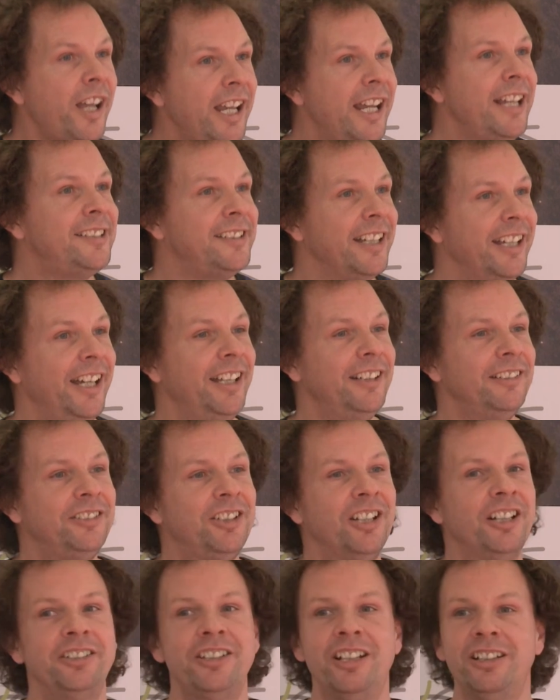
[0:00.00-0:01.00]
is it
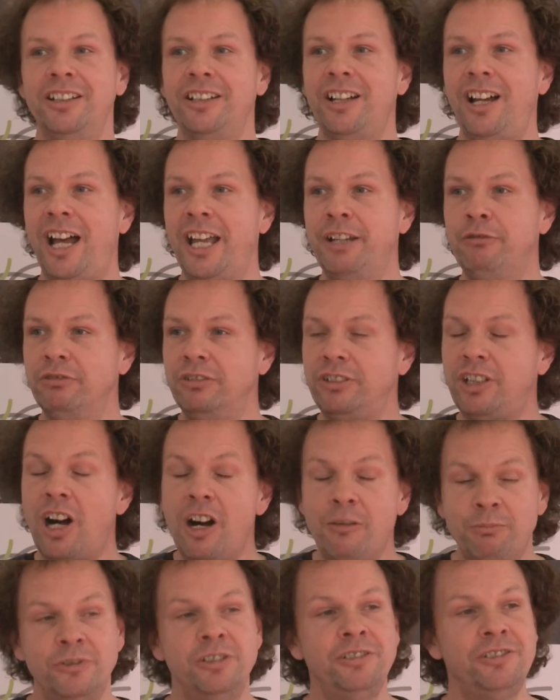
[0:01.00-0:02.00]
that a
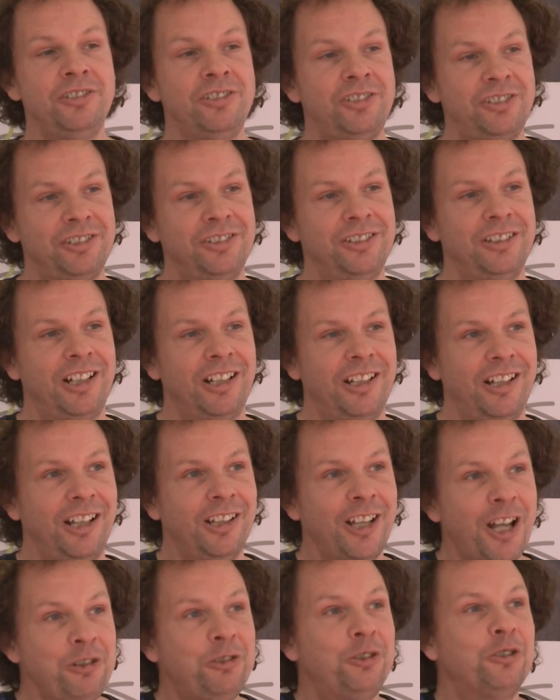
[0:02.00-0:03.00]

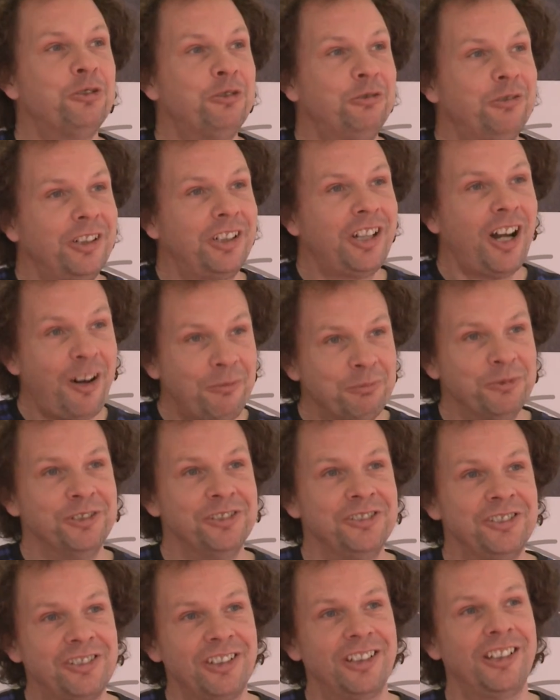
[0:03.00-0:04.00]
local
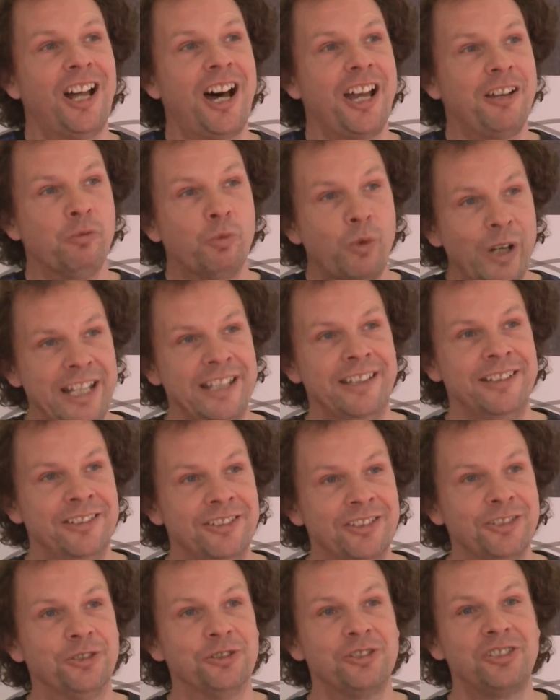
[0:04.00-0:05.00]
commons like
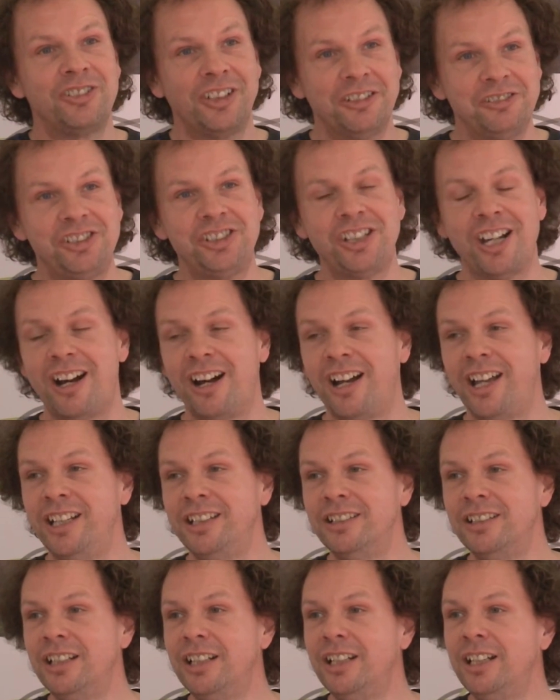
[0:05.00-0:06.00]
wind or
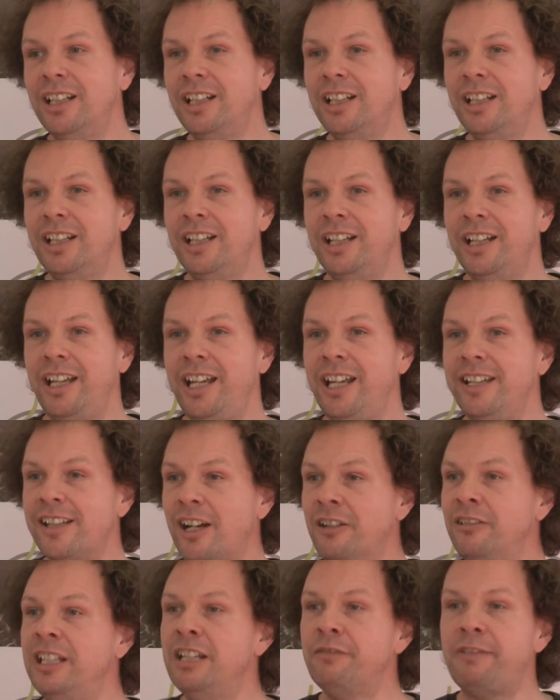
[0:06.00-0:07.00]
sunshine is
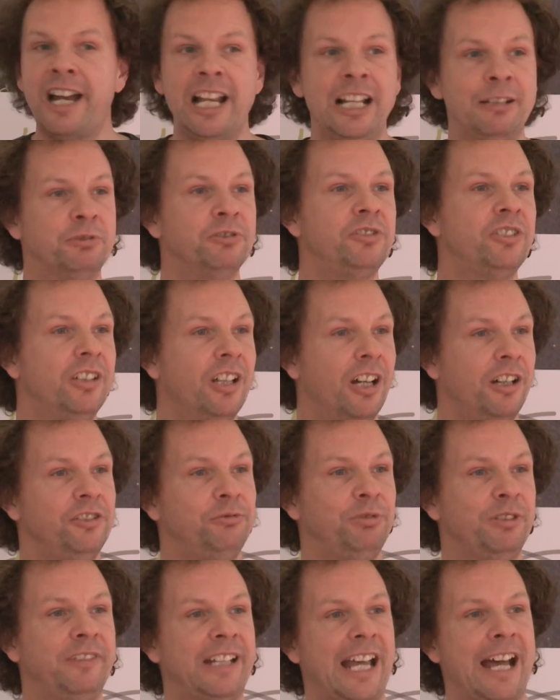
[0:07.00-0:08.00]
only available to those
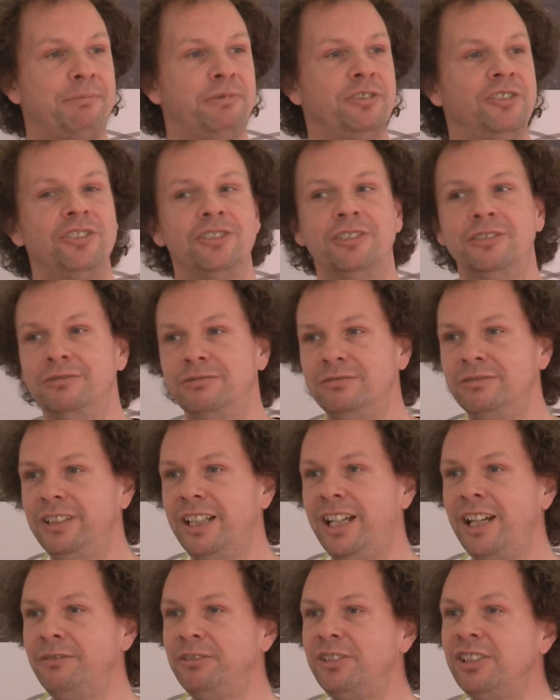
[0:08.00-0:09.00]
with capital,
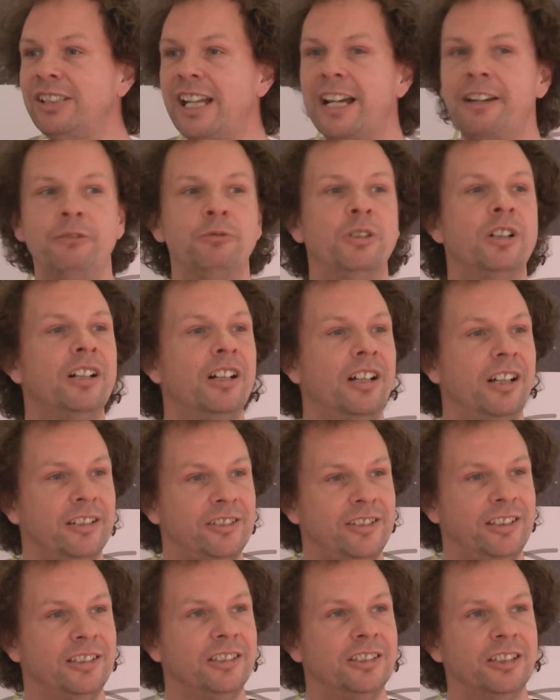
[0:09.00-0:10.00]
yeah? Which is how it
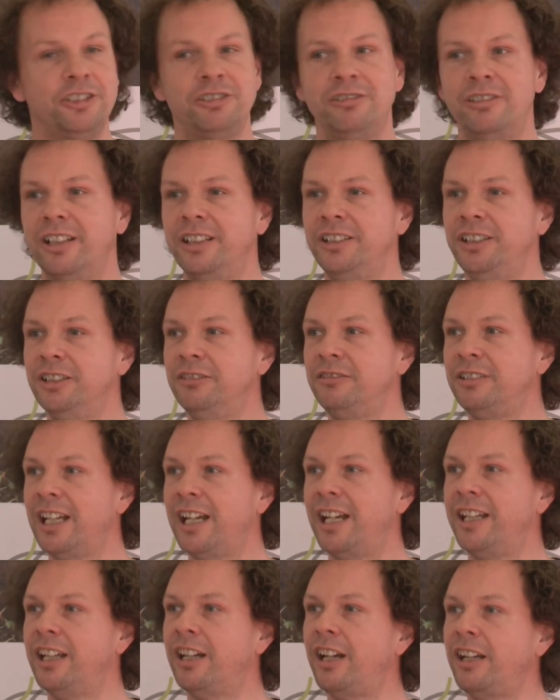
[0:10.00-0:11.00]
works in a country like the
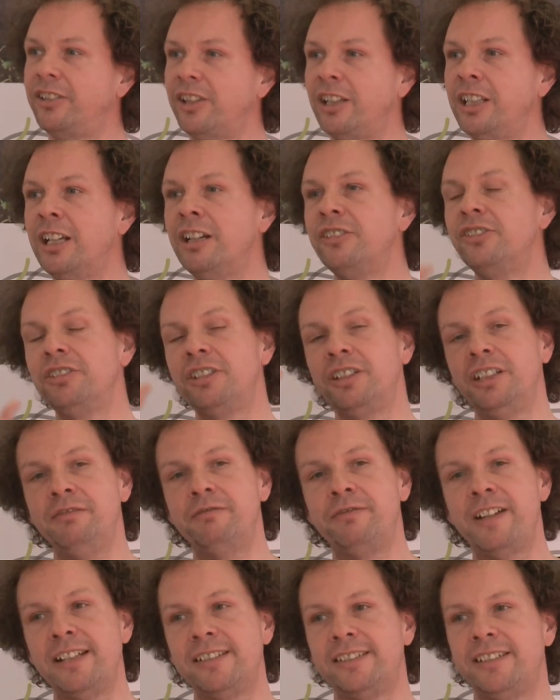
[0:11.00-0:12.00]
UK. Yeah? It's only those who can
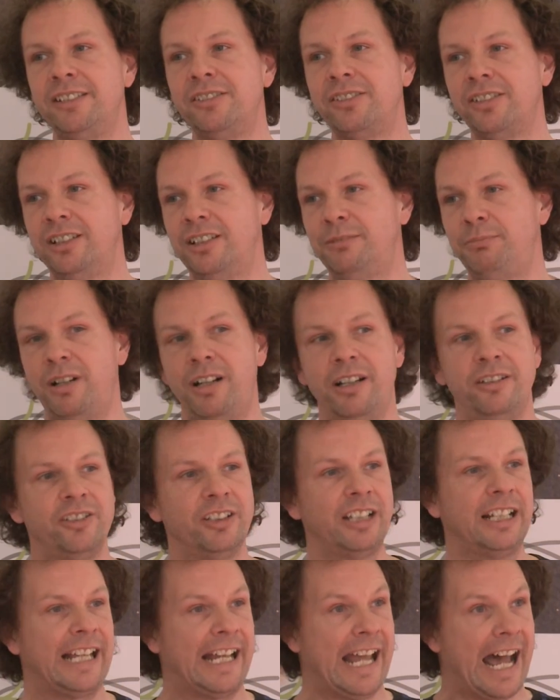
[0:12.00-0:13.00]
invest in turbines
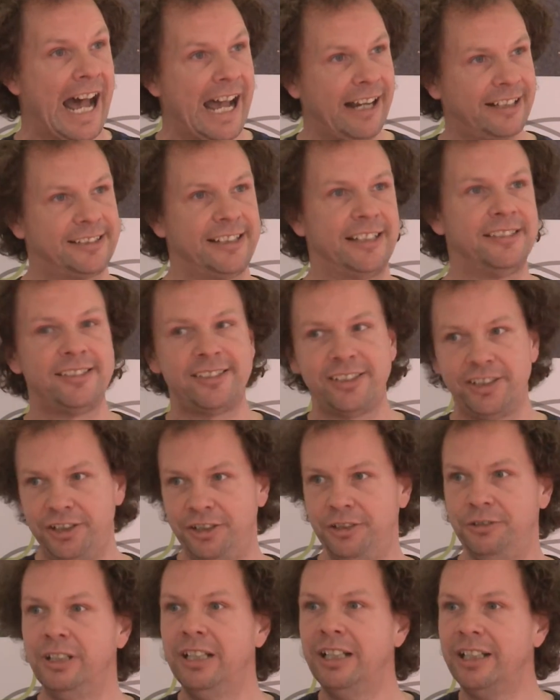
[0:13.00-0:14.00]
that get access
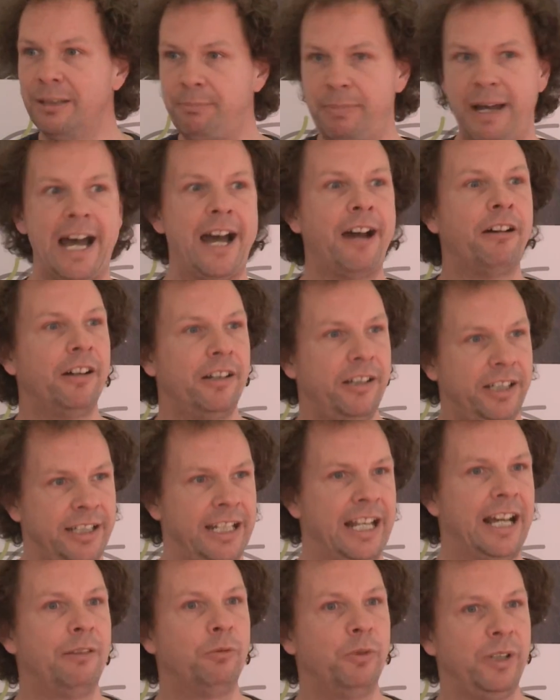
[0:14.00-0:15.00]
to the power in
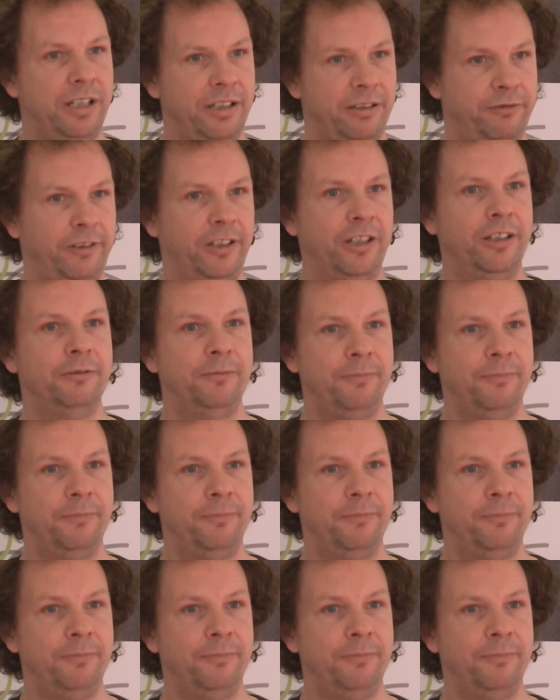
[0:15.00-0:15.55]
that wind flow.